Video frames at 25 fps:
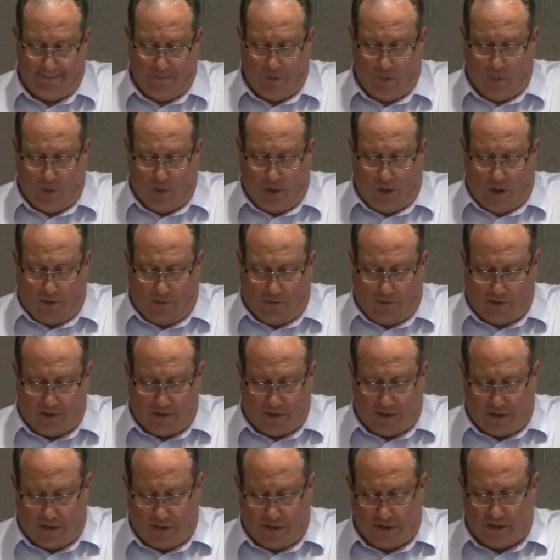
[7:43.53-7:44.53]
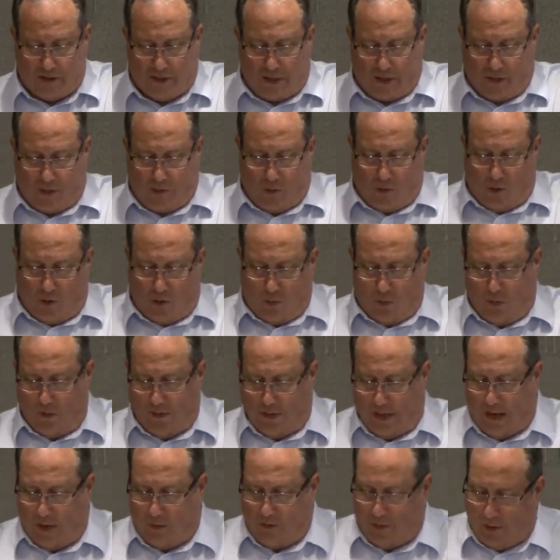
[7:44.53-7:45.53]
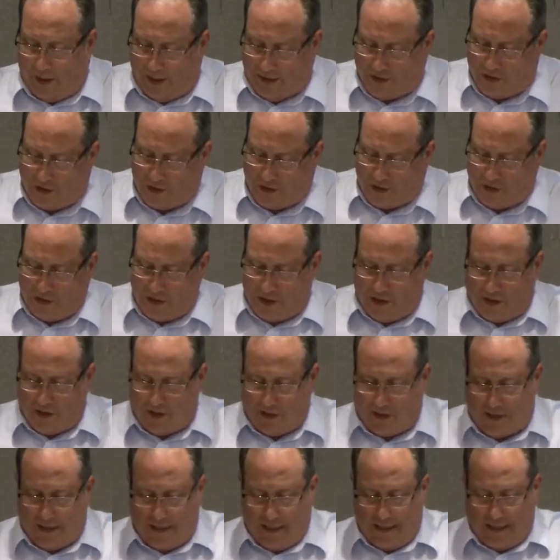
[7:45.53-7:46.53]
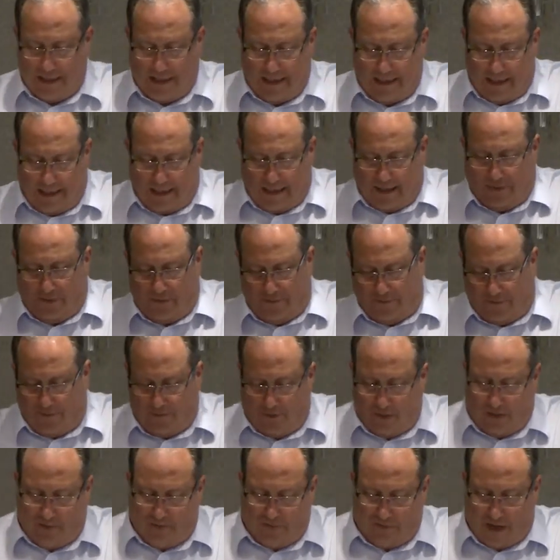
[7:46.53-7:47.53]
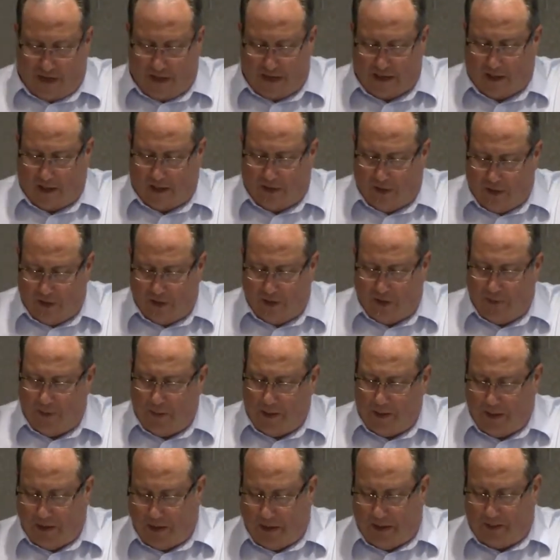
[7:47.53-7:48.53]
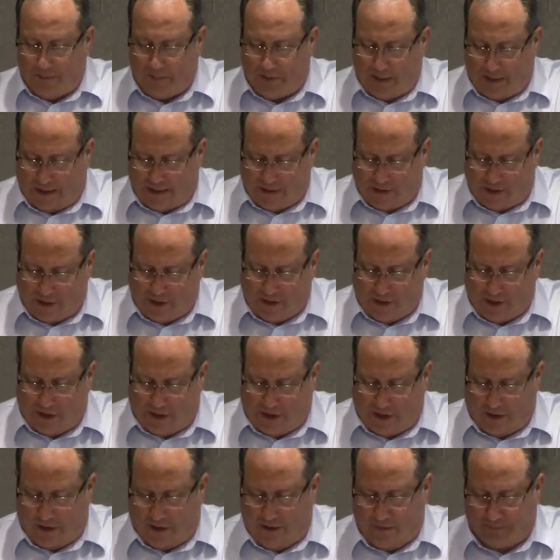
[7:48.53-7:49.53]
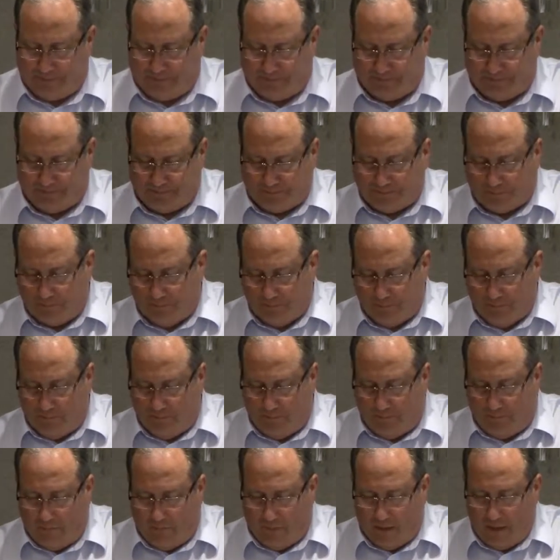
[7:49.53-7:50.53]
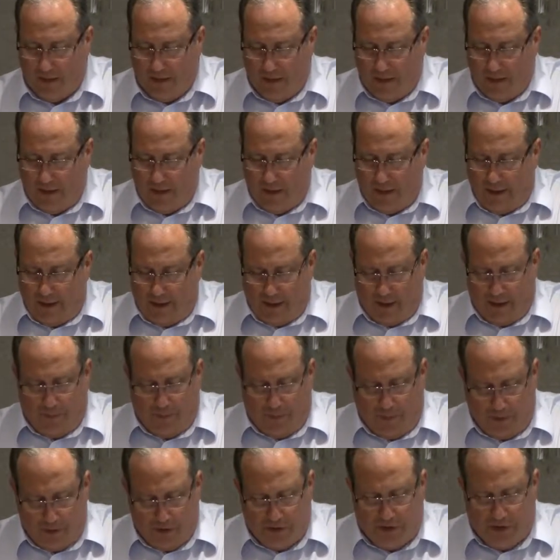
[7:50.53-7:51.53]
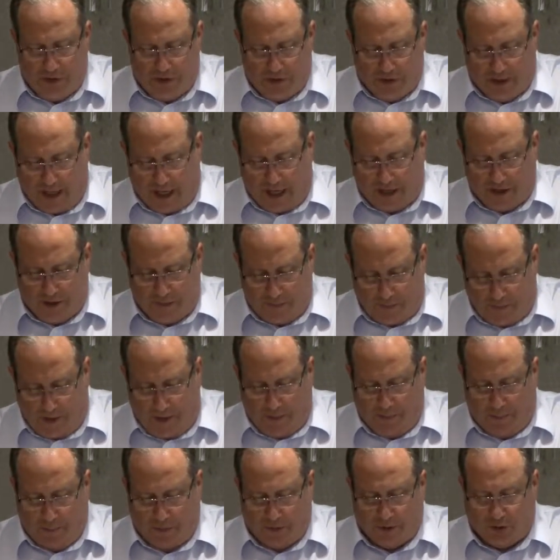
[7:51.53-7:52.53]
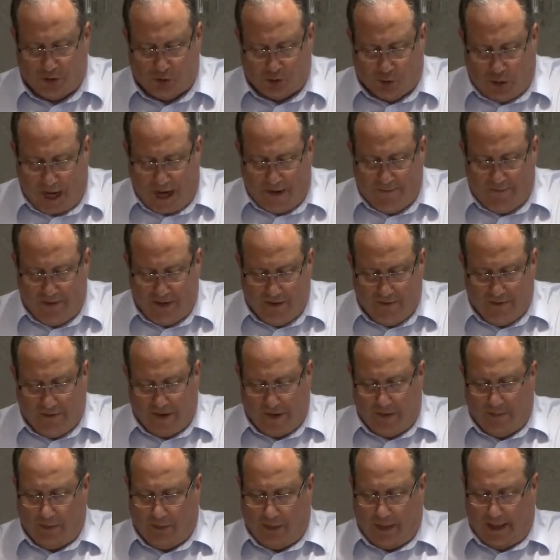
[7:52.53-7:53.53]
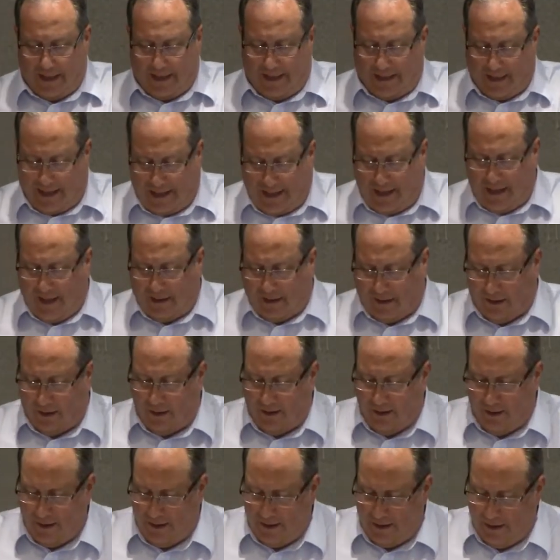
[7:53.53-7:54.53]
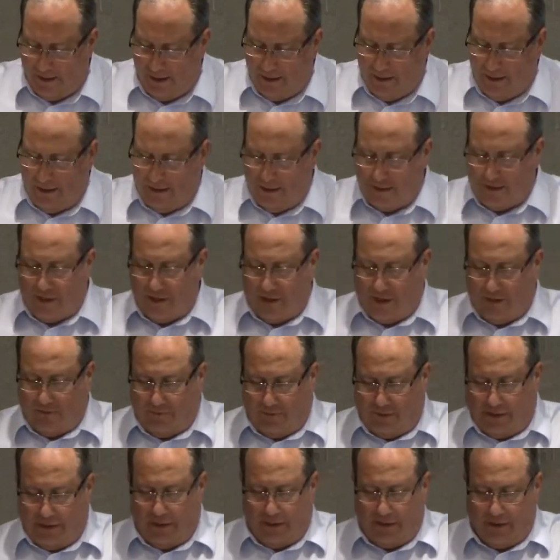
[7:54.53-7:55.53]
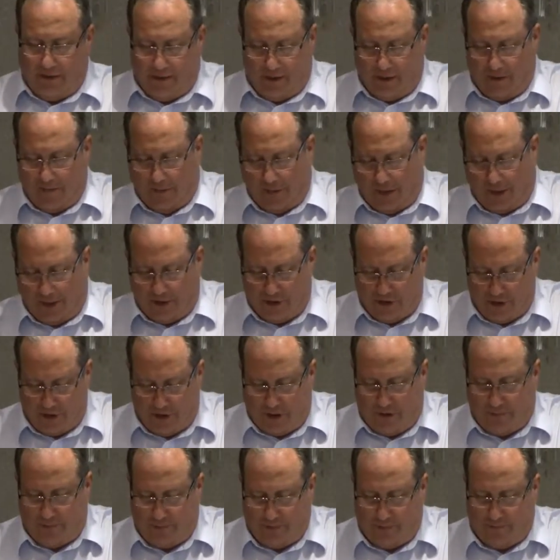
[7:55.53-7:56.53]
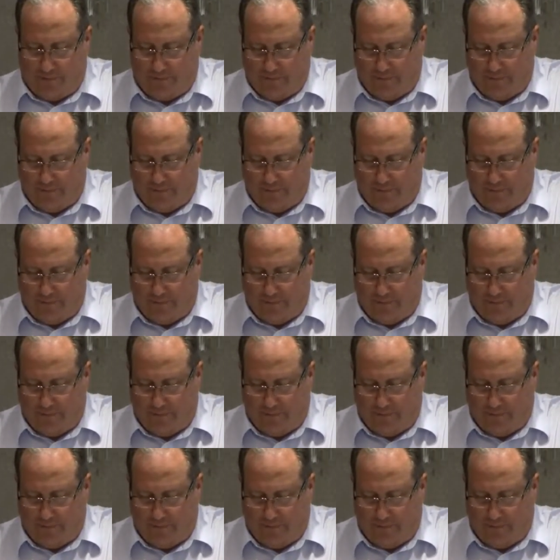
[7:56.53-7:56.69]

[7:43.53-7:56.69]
One author said this, and I quote, Without righteousness, and the fear of God, a leader becomes a dictator and abuses God's people, driving them like cattle instead of leading them like sheep.